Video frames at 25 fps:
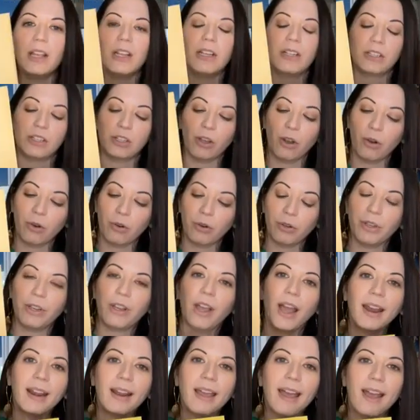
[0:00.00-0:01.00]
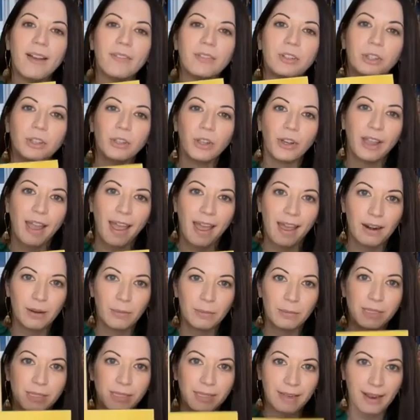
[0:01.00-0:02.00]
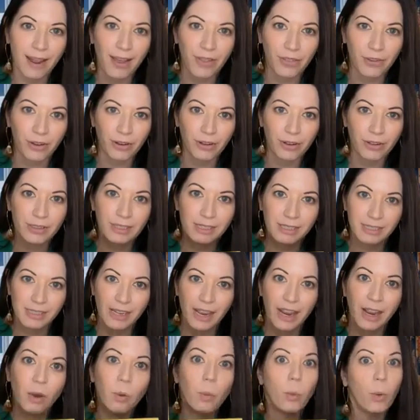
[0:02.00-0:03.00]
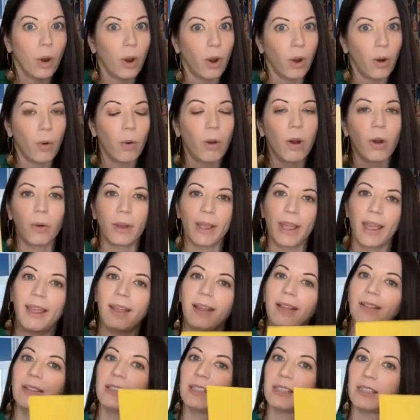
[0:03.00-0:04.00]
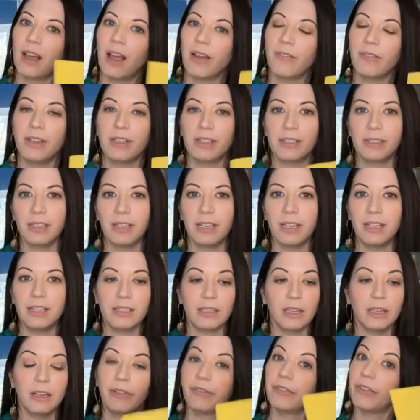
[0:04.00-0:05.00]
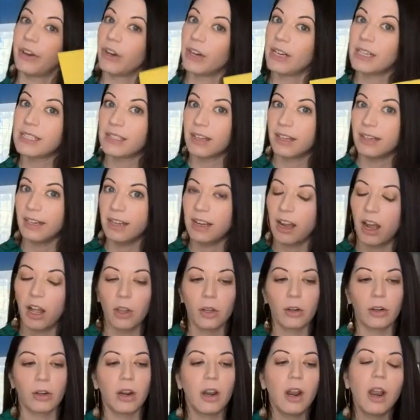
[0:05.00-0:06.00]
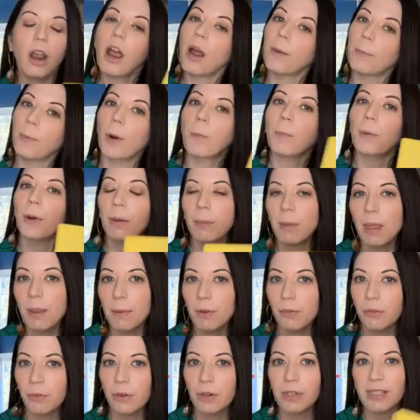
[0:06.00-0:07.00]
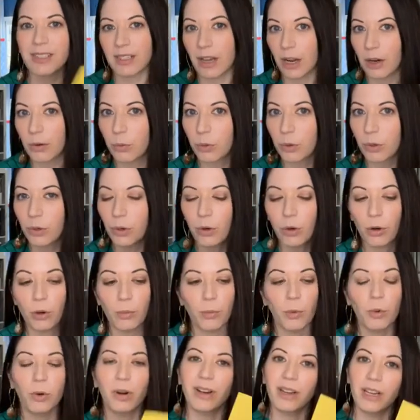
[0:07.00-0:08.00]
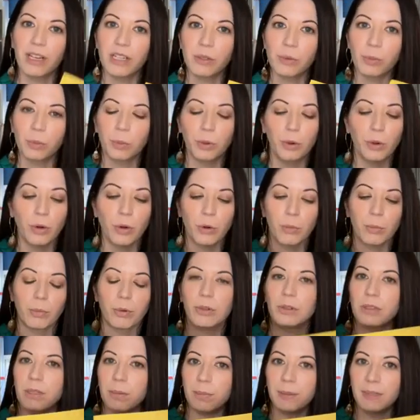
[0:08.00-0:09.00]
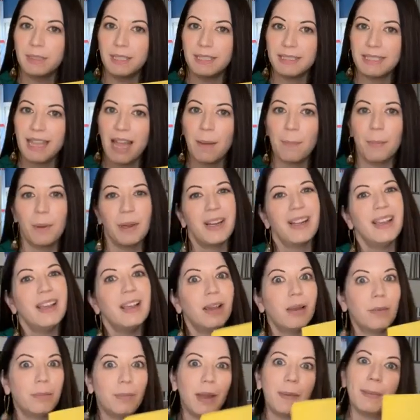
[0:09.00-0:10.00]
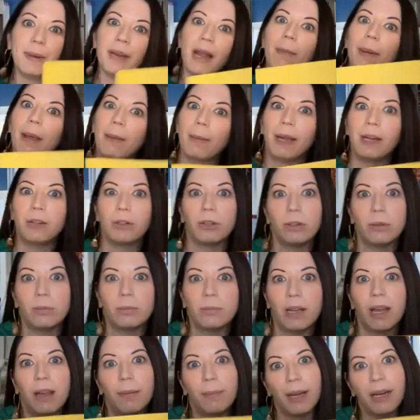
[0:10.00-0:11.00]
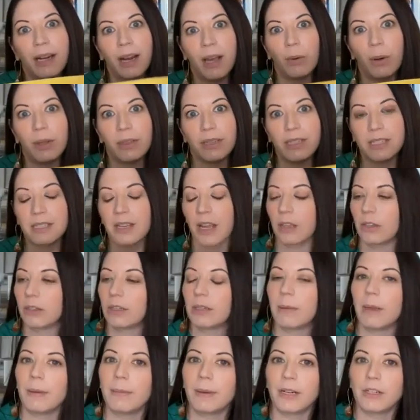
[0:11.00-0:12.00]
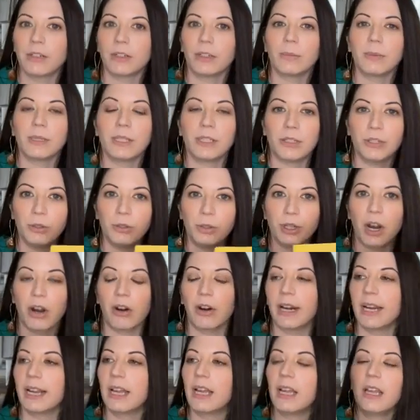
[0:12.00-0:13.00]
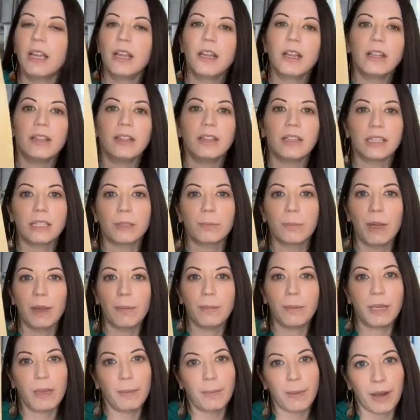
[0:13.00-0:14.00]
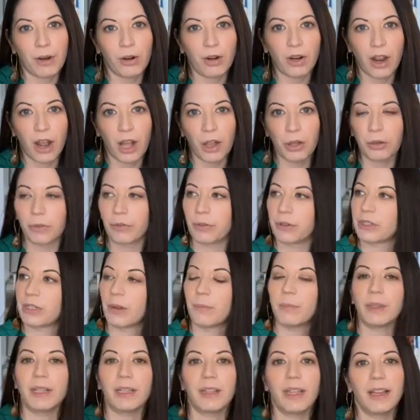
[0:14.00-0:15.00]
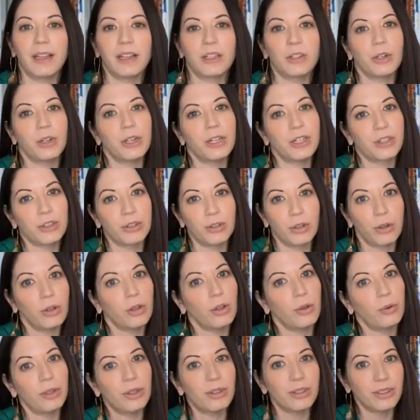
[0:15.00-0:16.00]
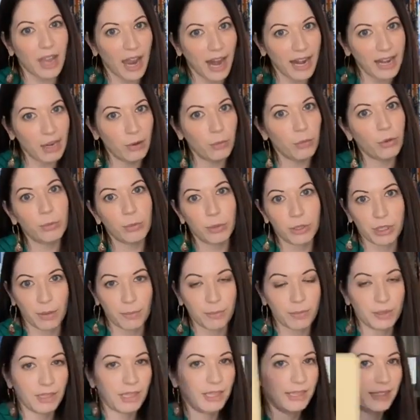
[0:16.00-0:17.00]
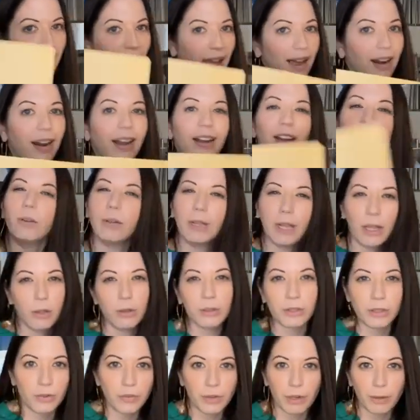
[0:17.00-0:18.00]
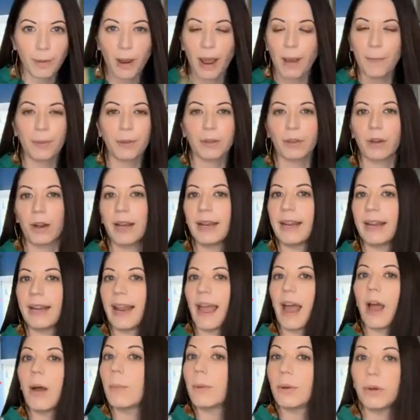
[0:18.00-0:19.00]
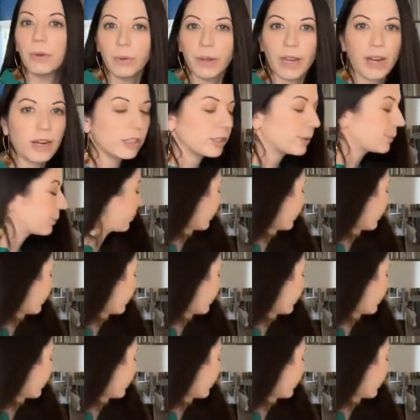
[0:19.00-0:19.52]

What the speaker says: So you kind of have to look at them together to say, whoa, okay, this obviously is like a very sunny color, appropriate maybe for a sunroom or a kid's room or something like that, but maybe not my bedroom. I might not want this color in my bedroom. It's too jarring. This might be a better color for something like a traditional colonial dining room or something like that. I know yellows aren't very popular right now, but who cares?